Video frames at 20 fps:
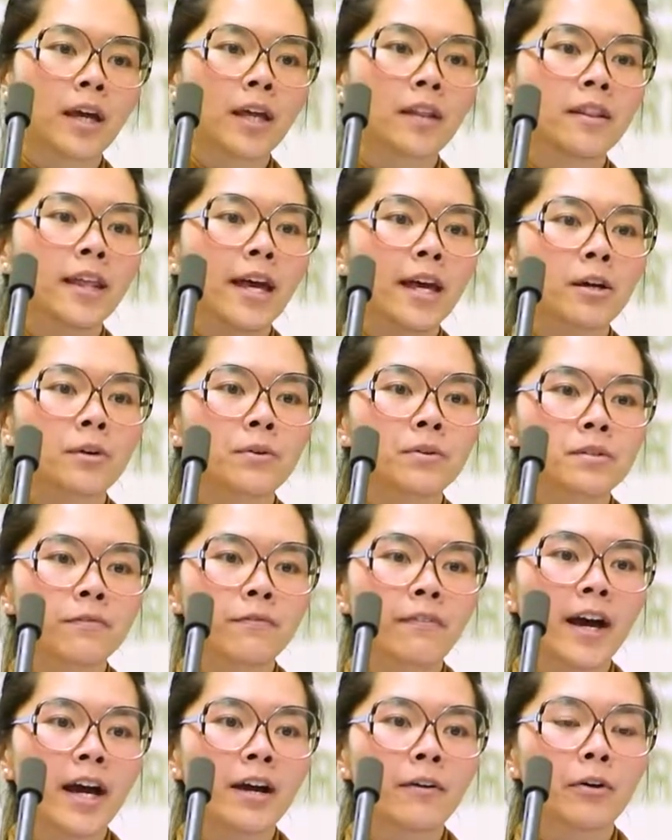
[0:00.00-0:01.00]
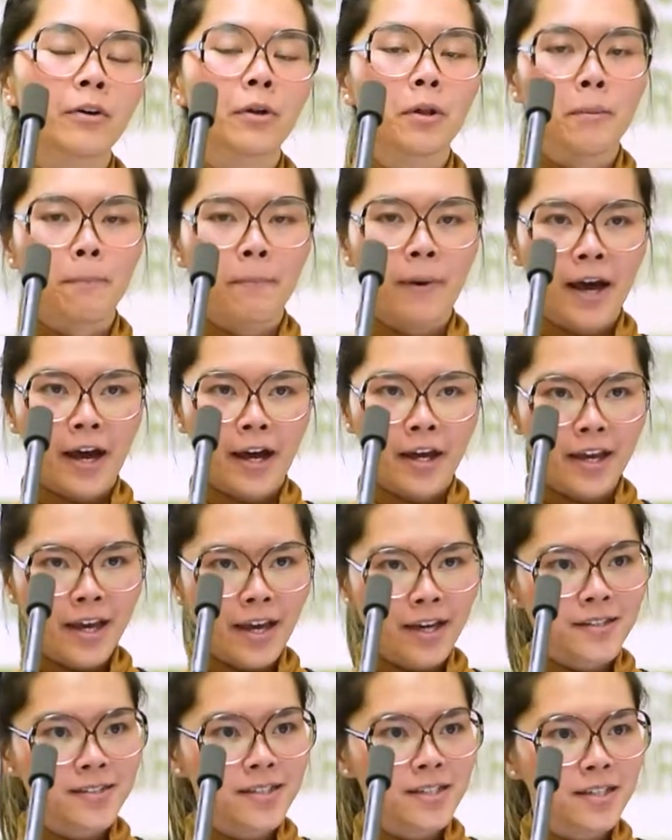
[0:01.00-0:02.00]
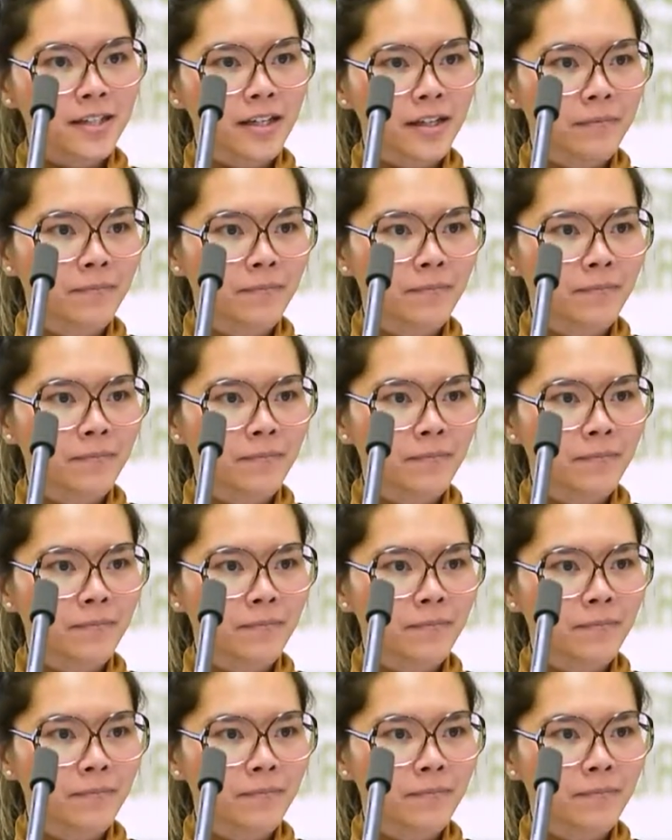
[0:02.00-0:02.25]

and that goes viral by accident.